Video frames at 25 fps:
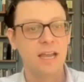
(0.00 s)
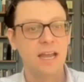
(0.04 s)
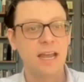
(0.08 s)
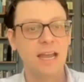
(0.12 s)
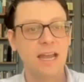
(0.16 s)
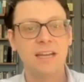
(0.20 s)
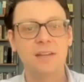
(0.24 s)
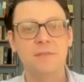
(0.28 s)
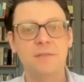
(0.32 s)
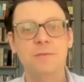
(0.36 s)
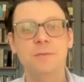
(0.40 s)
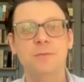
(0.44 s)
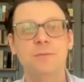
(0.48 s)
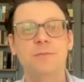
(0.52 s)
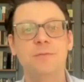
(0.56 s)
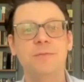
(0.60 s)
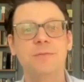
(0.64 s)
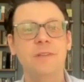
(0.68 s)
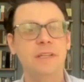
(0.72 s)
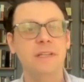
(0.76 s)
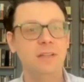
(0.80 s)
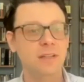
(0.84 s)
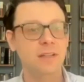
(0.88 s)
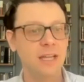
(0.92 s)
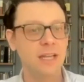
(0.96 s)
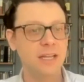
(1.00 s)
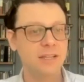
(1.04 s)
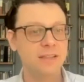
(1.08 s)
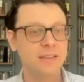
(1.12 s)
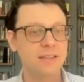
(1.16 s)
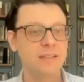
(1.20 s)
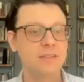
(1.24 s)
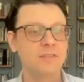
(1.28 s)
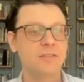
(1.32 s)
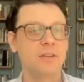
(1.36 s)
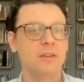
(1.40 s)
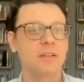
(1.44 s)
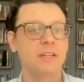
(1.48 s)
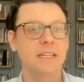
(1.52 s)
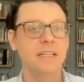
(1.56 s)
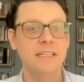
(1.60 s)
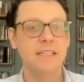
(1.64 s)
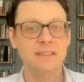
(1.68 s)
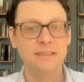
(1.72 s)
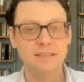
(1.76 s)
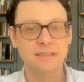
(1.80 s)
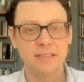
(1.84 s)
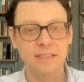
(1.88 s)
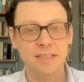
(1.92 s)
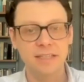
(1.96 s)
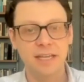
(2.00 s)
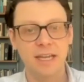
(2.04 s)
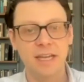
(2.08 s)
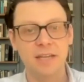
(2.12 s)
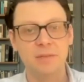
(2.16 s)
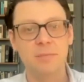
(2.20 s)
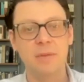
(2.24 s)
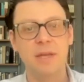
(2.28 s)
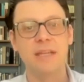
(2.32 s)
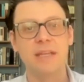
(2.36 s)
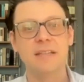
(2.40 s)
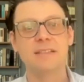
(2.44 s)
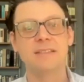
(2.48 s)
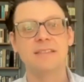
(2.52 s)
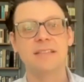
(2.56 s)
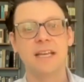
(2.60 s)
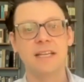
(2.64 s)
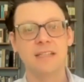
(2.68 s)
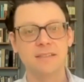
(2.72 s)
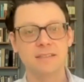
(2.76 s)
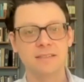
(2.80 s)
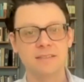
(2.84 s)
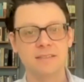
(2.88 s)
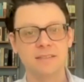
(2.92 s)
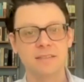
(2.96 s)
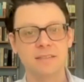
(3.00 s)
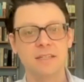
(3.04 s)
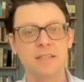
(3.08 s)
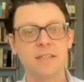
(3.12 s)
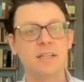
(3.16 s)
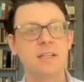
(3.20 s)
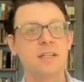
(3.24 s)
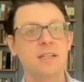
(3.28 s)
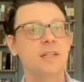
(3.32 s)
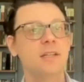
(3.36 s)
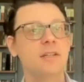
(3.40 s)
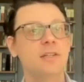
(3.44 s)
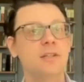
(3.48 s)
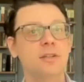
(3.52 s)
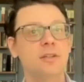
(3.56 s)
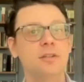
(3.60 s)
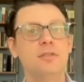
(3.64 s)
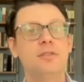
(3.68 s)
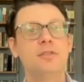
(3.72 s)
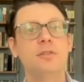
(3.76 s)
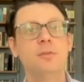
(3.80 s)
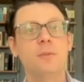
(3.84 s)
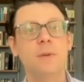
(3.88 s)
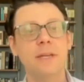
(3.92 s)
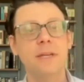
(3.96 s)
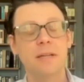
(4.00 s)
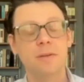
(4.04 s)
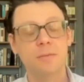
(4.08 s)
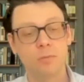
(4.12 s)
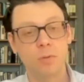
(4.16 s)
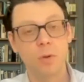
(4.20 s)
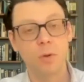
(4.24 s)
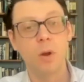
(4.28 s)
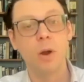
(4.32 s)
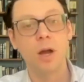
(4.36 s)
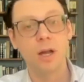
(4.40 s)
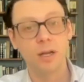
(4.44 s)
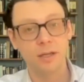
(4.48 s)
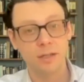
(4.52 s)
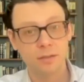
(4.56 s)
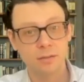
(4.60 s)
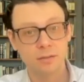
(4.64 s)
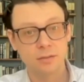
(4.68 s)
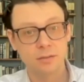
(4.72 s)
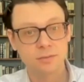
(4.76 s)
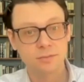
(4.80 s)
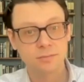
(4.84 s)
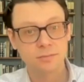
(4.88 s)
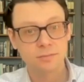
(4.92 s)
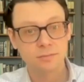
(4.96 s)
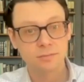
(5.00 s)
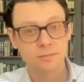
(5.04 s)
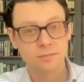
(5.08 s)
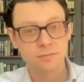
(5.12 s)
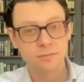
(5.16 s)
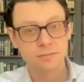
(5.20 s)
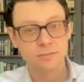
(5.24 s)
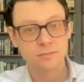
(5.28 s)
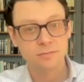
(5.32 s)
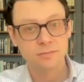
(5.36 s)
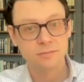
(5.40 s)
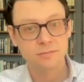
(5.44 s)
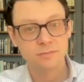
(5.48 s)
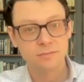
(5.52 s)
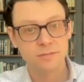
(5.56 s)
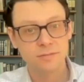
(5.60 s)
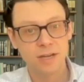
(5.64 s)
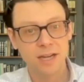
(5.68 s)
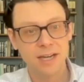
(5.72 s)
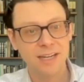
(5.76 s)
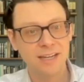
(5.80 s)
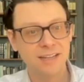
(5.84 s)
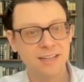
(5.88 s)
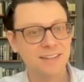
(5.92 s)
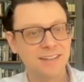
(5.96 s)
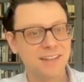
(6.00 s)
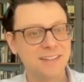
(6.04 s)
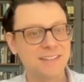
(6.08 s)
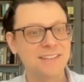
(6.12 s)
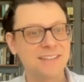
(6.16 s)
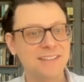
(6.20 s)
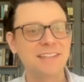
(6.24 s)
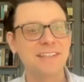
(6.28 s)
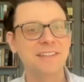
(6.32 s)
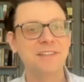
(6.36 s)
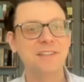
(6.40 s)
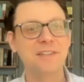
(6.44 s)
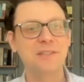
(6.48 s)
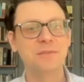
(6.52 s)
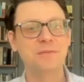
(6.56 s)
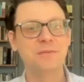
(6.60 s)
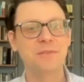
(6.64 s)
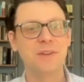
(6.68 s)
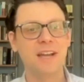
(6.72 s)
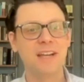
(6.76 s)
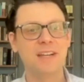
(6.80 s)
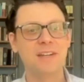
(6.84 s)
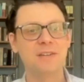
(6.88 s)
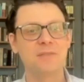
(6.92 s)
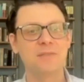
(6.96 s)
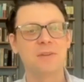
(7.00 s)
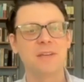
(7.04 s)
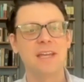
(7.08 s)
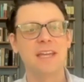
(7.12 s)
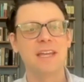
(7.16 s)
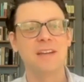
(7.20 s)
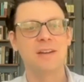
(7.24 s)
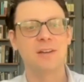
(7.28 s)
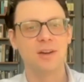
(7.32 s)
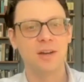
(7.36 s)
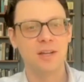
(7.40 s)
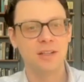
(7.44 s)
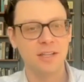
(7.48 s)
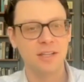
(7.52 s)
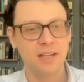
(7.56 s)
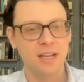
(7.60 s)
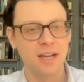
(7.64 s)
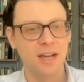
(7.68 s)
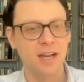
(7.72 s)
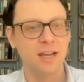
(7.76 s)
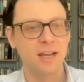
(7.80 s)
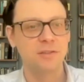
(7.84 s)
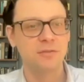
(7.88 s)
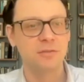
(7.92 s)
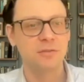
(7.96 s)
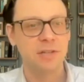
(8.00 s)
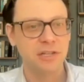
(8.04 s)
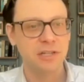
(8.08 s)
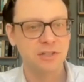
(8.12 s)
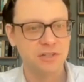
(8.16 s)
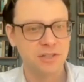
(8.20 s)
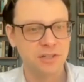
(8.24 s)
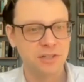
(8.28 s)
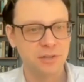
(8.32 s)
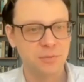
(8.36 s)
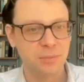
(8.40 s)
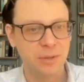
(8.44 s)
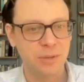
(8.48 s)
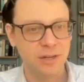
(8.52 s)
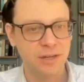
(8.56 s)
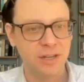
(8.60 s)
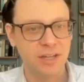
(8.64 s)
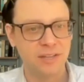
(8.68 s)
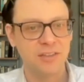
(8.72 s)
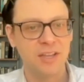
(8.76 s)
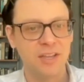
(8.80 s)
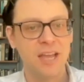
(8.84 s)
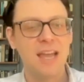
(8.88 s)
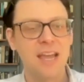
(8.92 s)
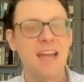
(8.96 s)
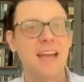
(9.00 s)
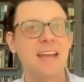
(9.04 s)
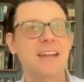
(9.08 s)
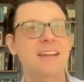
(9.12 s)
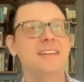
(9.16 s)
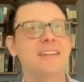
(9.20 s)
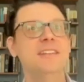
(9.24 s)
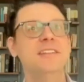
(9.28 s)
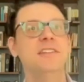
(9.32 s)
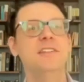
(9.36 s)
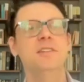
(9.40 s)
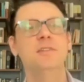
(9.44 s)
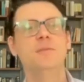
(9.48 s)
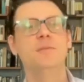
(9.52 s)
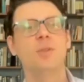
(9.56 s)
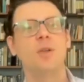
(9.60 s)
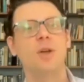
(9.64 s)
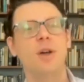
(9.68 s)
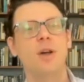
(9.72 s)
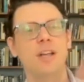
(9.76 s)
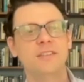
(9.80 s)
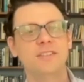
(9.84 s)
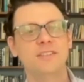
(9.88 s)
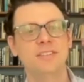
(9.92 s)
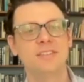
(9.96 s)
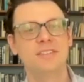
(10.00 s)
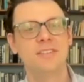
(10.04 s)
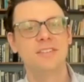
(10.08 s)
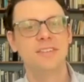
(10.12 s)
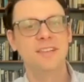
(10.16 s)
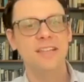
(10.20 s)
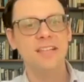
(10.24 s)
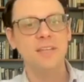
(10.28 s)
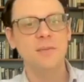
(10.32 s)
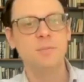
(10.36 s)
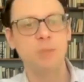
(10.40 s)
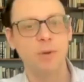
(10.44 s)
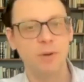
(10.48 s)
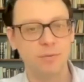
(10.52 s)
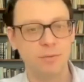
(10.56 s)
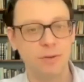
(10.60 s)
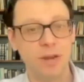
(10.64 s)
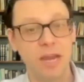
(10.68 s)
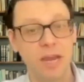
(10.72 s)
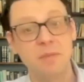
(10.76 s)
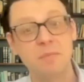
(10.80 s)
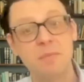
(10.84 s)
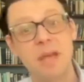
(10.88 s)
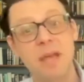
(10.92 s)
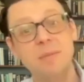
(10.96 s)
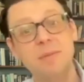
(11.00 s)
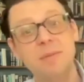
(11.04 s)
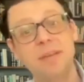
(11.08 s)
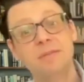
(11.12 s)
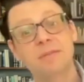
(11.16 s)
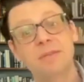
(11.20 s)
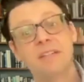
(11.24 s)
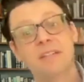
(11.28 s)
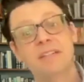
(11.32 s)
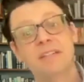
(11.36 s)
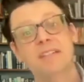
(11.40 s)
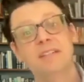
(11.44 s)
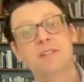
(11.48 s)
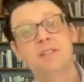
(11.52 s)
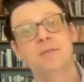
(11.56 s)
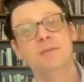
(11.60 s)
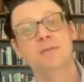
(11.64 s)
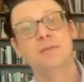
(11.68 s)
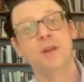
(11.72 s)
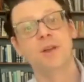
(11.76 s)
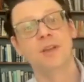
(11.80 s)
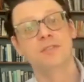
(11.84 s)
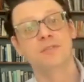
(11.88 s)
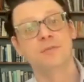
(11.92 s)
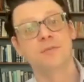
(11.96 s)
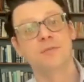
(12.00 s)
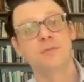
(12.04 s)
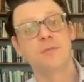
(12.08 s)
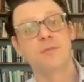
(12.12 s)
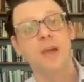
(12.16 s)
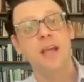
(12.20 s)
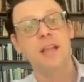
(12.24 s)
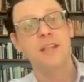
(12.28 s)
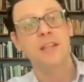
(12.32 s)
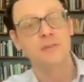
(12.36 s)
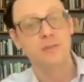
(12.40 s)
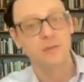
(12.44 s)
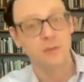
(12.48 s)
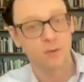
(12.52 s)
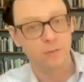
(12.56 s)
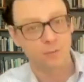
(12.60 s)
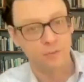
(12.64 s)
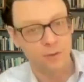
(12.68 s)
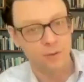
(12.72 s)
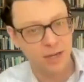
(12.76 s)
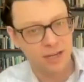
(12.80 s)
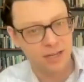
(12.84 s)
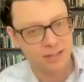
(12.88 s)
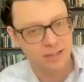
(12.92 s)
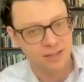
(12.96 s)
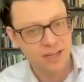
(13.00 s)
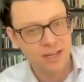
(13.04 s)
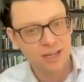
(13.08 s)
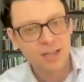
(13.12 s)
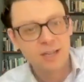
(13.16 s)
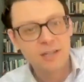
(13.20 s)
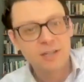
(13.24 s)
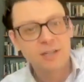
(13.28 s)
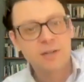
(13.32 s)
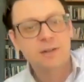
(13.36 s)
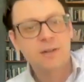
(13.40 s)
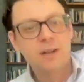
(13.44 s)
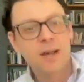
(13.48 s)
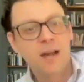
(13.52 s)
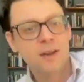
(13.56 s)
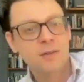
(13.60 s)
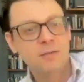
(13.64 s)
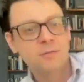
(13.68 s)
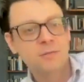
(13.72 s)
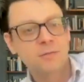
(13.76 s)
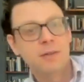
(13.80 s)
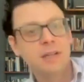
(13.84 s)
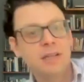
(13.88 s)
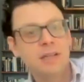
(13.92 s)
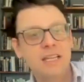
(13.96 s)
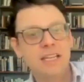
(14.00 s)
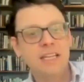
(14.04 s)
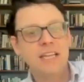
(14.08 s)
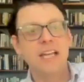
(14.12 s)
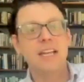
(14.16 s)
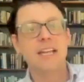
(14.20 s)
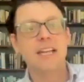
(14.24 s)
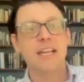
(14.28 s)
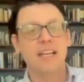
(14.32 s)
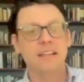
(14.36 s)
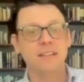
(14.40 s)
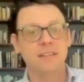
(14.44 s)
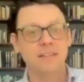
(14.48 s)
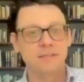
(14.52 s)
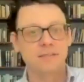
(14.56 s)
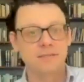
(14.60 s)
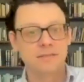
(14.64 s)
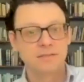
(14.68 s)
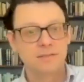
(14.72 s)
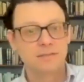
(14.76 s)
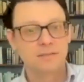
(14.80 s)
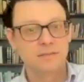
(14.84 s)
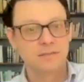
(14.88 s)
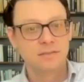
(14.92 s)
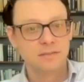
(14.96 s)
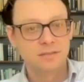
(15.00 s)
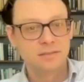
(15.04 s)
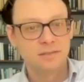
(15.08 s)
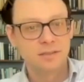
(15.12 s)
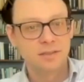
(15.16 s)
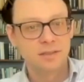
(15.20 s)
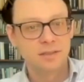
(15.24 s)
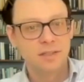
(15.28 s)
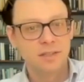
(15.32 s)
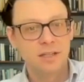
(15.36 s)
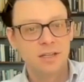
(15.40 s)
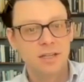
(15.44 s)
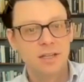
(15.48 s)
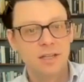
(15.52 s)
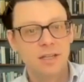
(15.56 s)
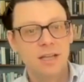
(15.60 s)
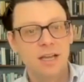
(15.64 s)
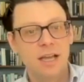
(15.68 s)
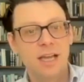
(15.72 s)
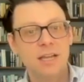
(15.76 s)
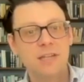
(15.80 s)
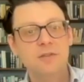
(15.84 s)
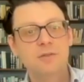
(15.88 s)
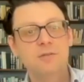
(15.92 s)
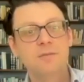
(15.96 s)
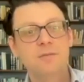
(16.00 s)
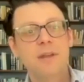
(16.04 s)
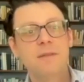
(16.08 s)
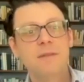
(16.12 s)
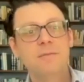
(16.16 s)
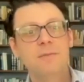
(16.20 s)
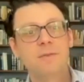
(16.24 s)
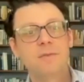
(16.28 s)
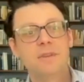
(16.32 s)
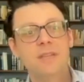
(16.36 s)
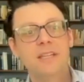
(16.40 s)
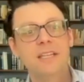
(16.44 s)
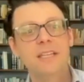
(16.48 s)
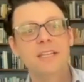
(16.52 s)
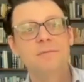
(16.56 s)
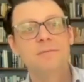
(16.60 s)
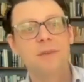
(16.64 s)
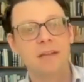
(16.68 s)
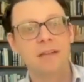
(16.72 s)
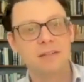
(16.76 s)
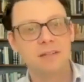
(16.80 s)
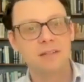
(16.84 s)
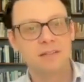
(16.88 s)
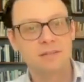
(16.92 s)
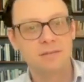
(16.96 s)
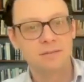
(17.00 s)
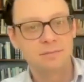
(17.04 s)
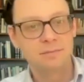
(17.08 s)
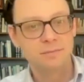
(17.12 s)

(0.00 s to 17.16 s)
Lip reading: And if you feel like things are easy and make sense, you're doing it wrong, right? And until you kind of hit on the contradiction and the paradox, and until you've lost sleep over it, and maybe even until you've lost friends over it, you're not really in it. And you never leave it.